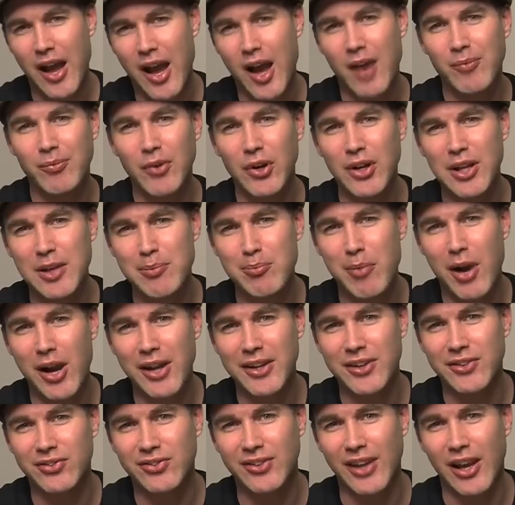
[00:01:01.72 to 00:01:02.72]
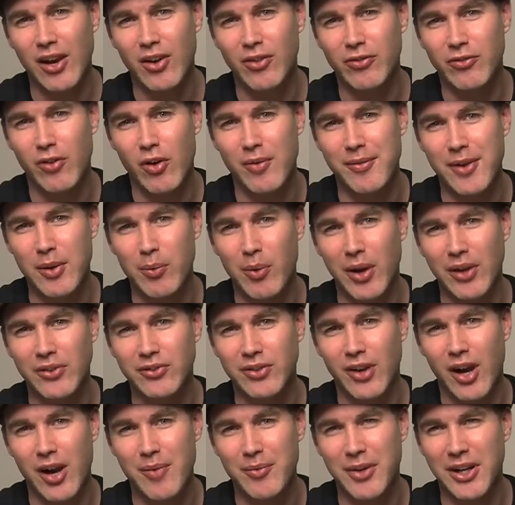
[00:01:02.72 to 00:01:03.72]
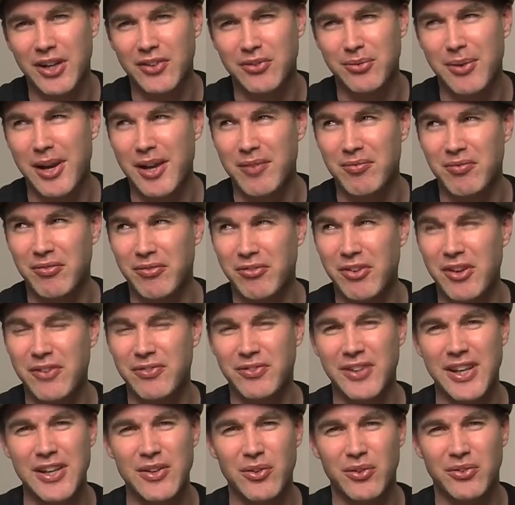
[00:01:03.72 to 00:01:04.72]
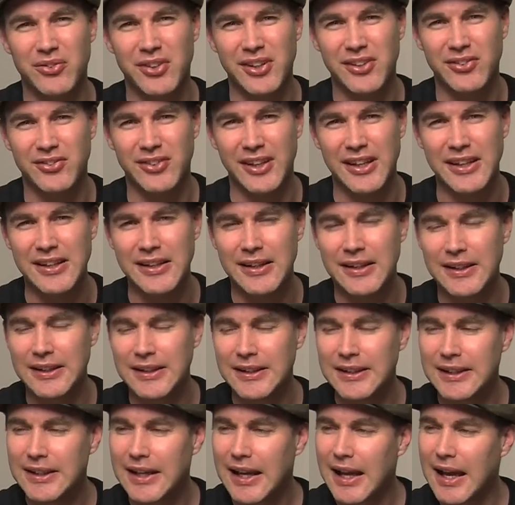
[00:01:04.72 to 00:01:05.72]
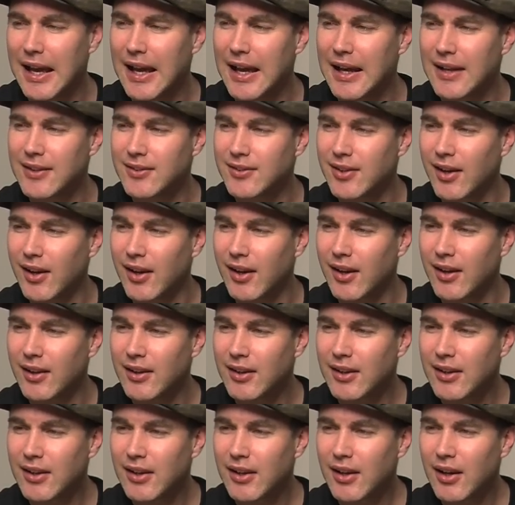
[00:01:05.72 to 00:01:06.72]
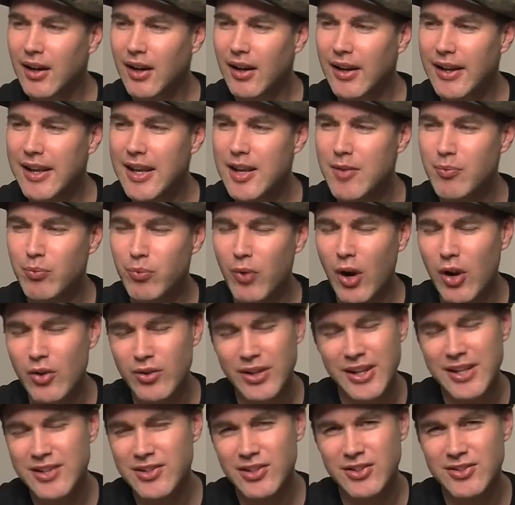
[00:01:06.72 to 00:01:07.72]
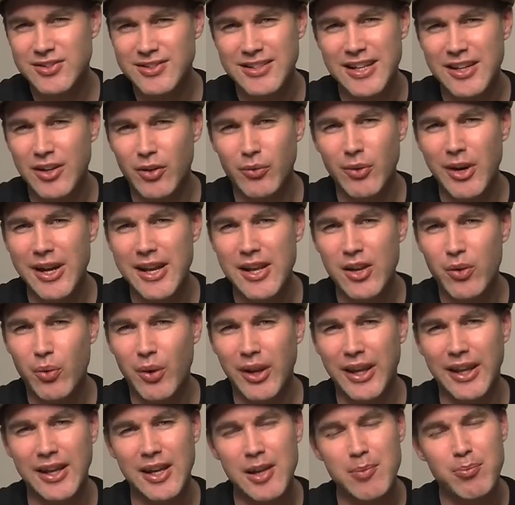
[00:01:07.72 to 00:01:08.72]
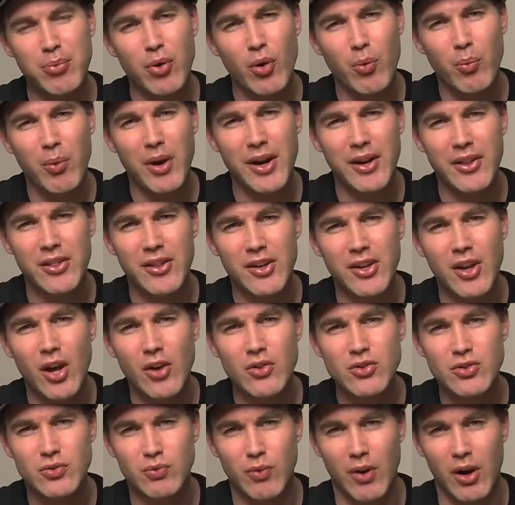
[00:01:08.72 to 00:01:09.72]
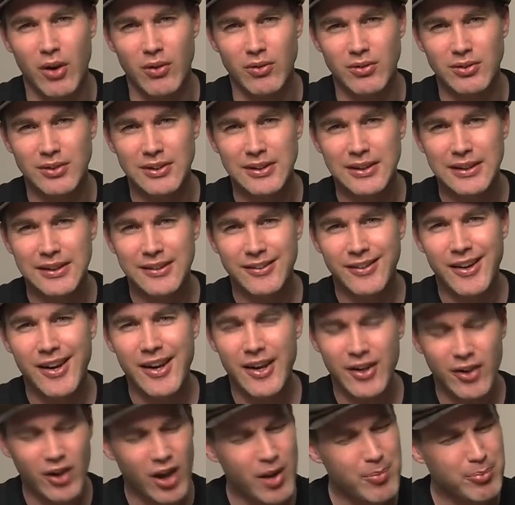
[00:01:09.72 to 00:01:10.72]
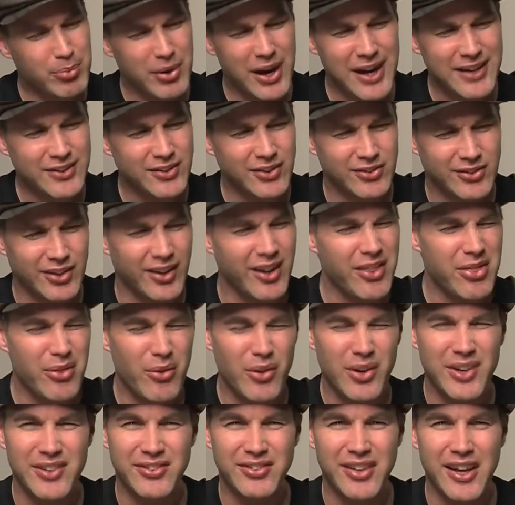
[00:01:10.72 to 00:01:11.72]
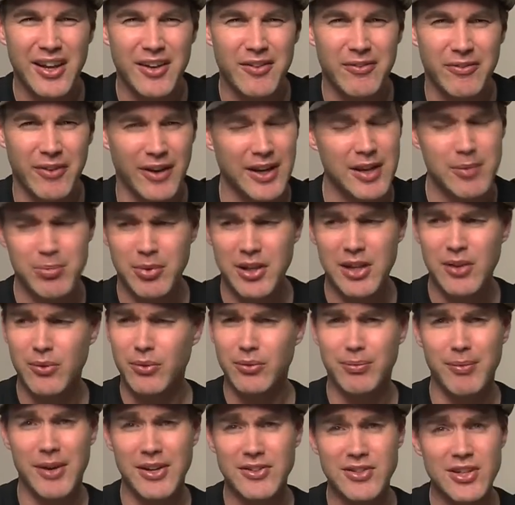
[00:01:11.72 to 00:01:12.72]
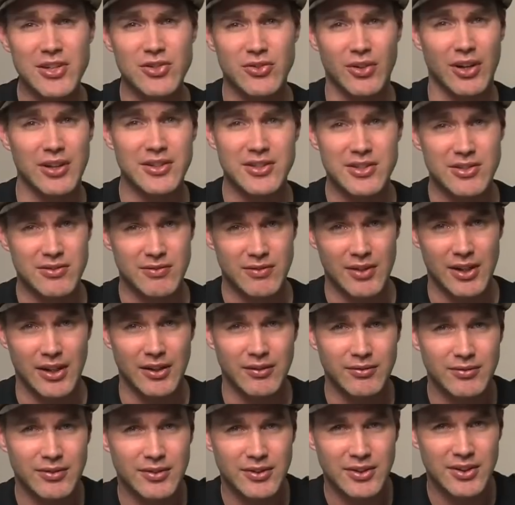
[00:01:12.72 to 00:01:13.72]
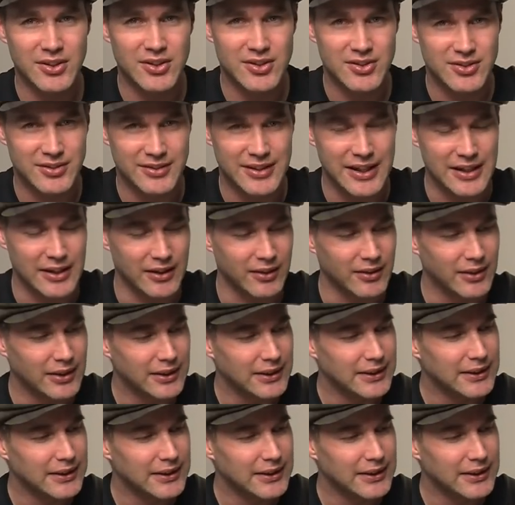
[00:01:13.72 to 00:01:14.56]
harmonic minor scale for me one time when I was about 15 or 16. And he just did it really quick and he put one of the notes wrong. Right? And I practiced it. I thought it sounded funny, but he was my teacher. I just did it.